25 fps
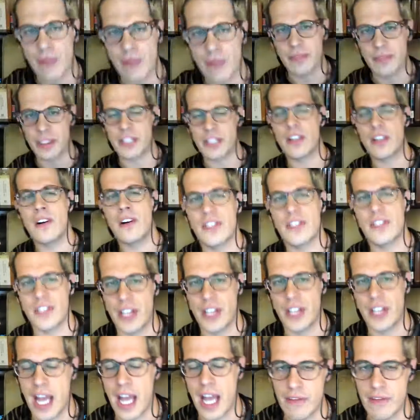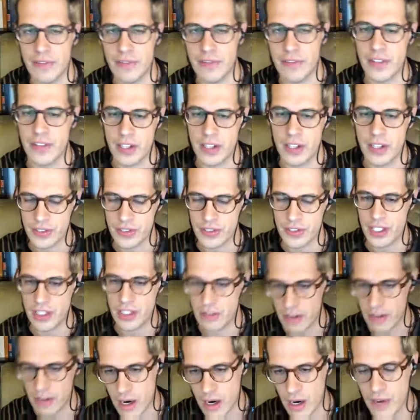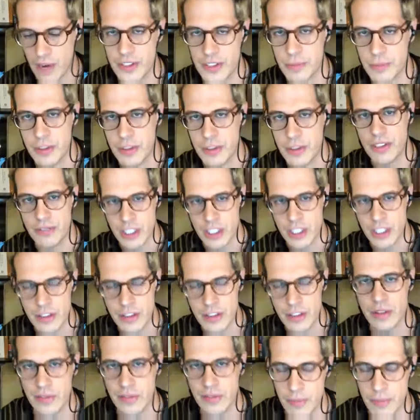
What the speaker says: for me as hard as they have. And the last year and a half has been so difficult for